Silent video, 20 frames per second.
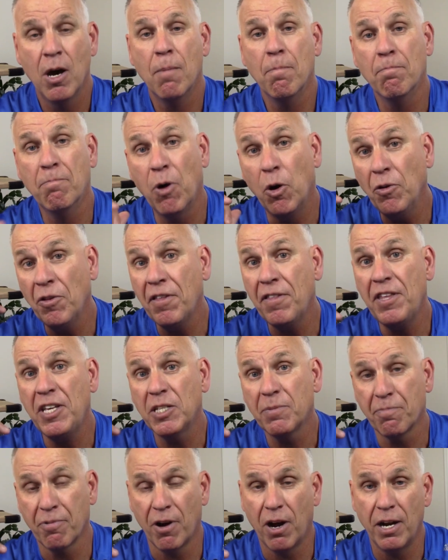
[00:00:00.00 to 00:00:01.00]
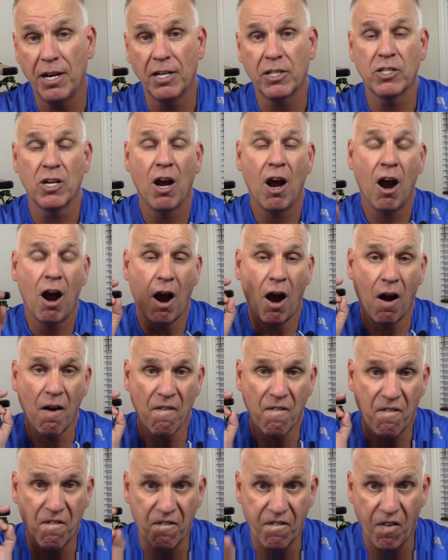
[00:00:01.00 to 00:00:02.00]
Both of these products are
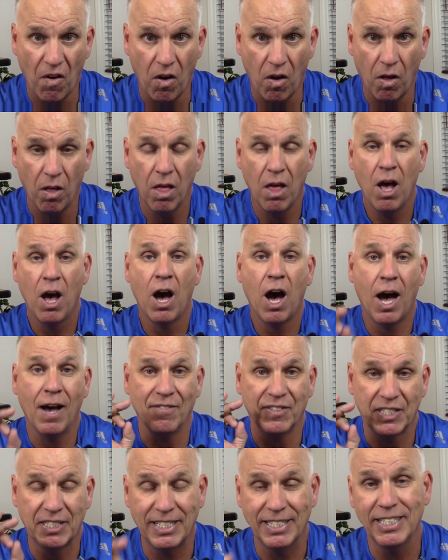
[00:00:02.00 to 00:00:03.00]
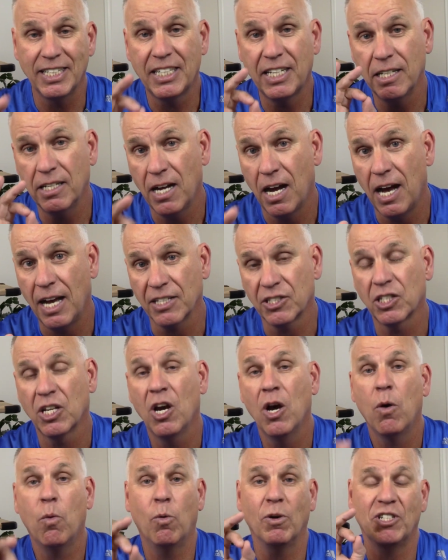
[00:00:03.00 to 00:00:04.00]
full of psyllium
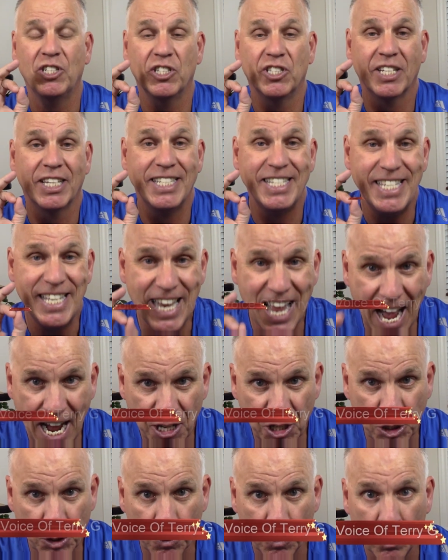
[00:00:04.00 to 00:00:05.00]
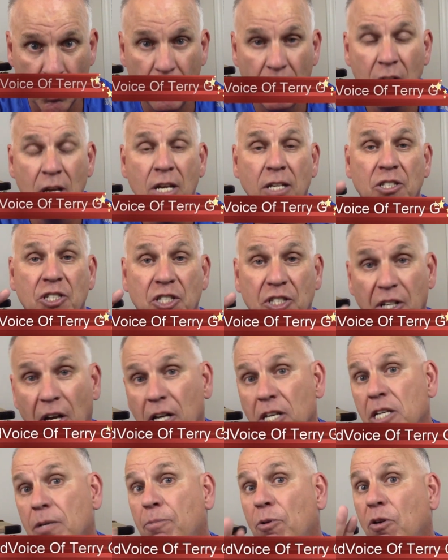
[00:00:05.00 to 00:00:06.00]
husk, which is a natural
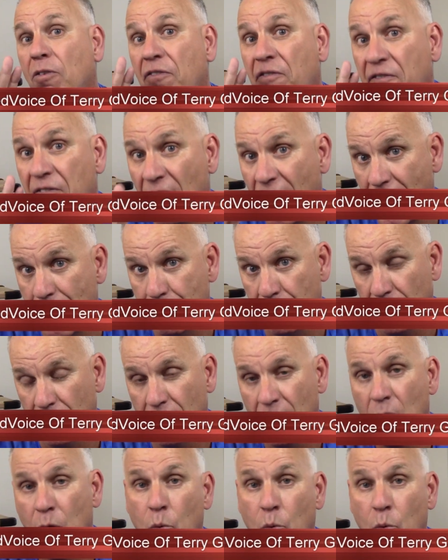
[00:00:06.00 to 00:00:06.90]
soluble fiber.